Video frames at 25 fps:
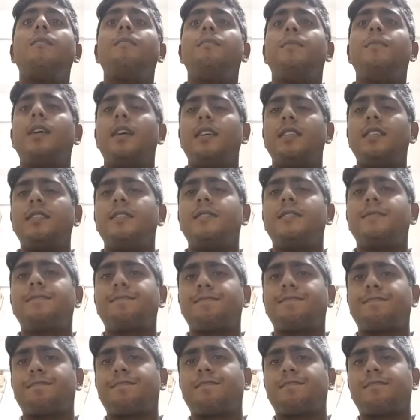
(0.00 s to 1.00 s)
But
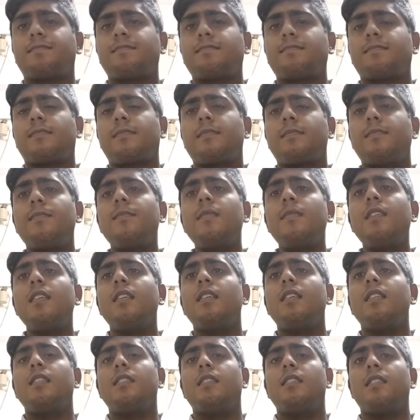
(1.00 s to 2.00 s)

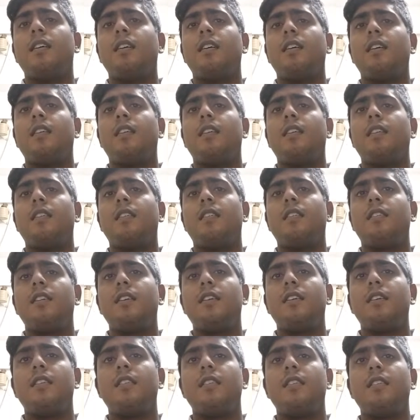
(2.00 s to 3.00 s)
there
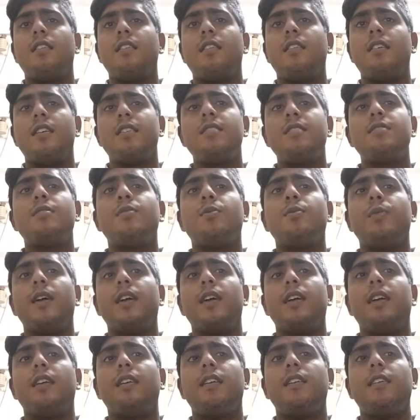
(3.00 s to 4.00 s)
is a
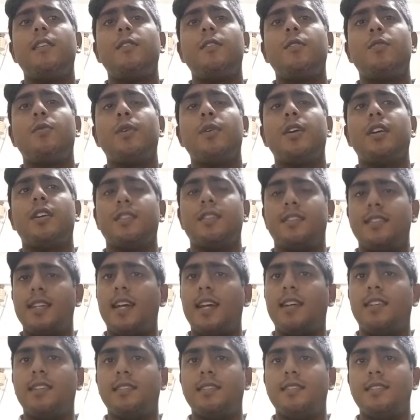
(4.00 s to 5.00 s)
way we could
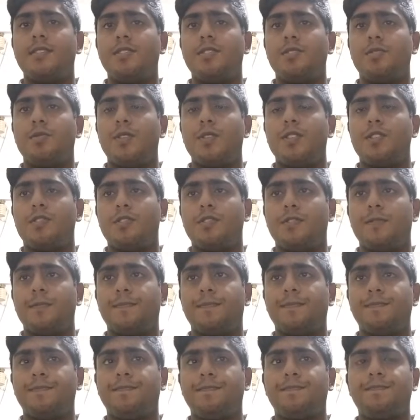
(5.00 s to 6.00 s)
tackle this situation.
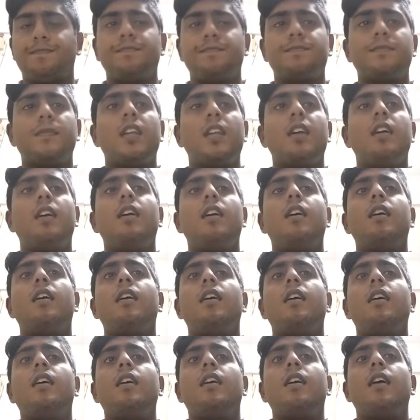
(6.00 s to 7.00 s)

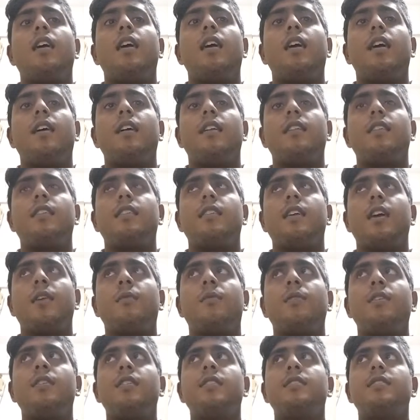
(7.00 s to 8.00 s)
And I
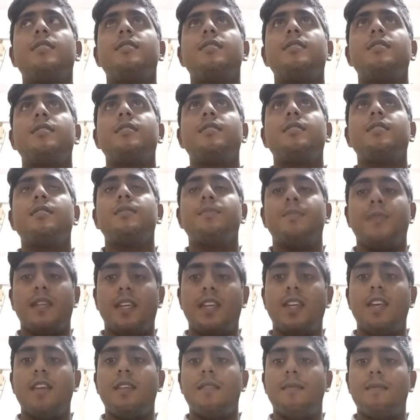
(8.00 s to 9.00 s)
want to
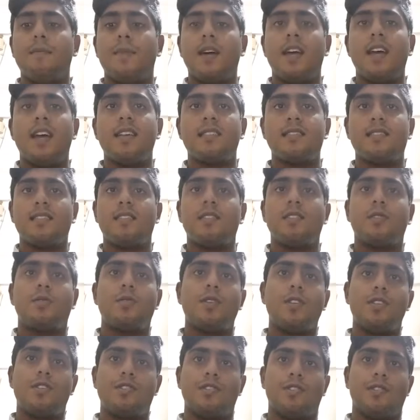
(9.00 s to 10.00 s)
begin by asking the
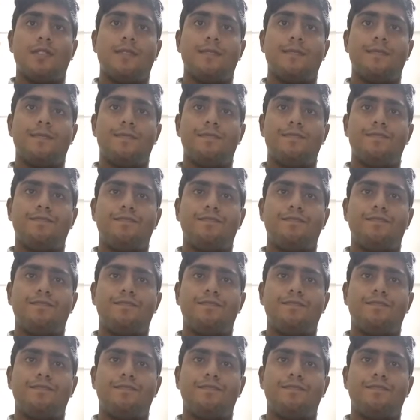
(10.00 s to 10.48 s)
question,